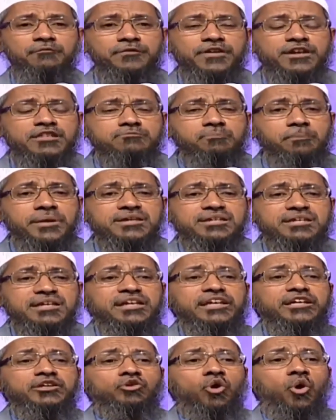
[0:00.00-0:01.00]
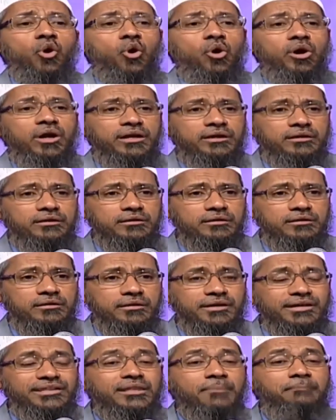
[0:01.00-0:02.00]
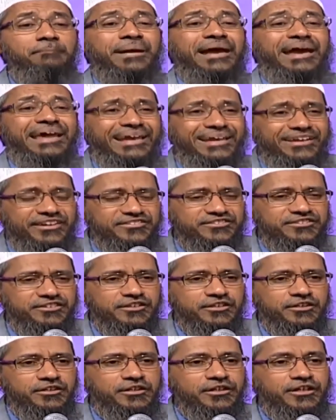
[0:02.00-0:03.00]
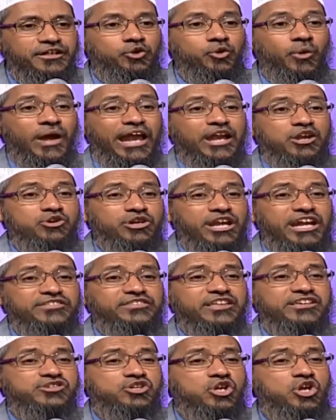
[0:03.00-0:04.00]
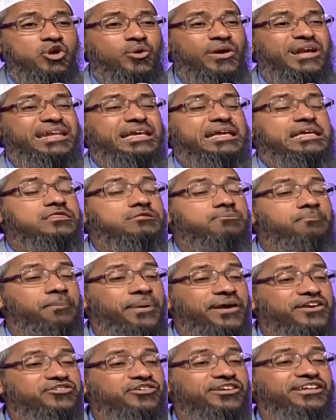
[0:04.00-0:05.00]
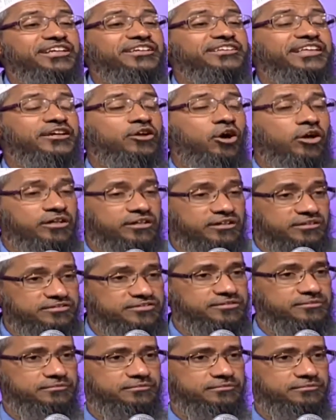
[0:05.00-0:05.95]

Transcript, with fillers: The Prophet specially told the parents to educate the children, especially the